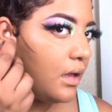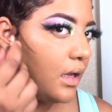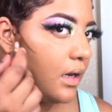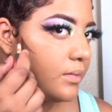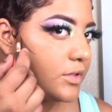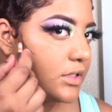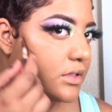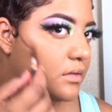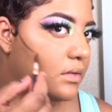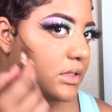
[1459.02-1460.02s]
and I'm
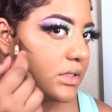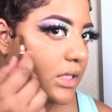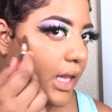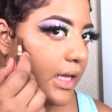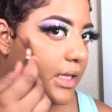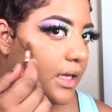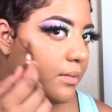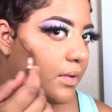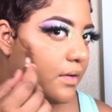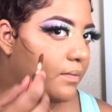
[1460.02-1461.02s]
just going slightly
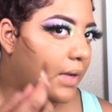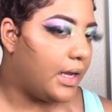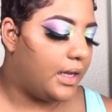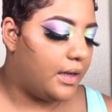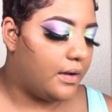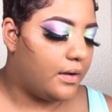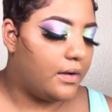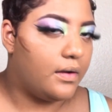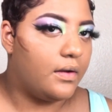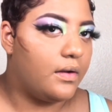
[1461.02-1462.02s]
above my ear,
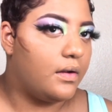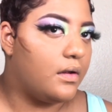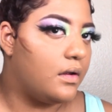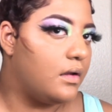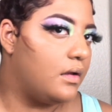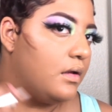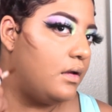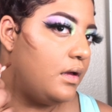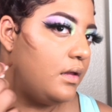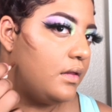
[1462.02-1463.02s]

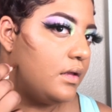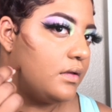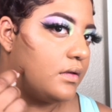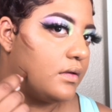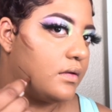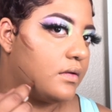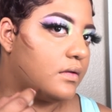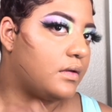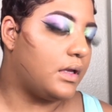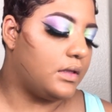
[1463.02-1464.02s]
and then just
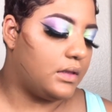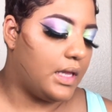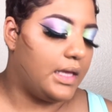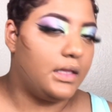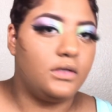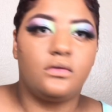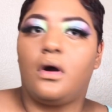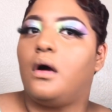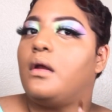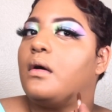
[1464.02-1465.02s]
lightly
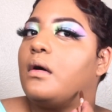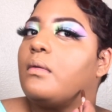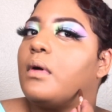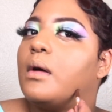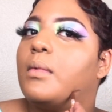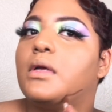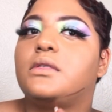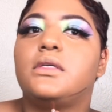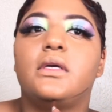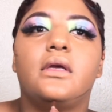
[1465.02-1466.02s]
draw it around my
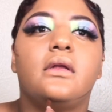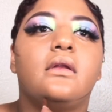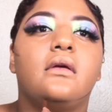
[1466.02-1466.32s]
chin.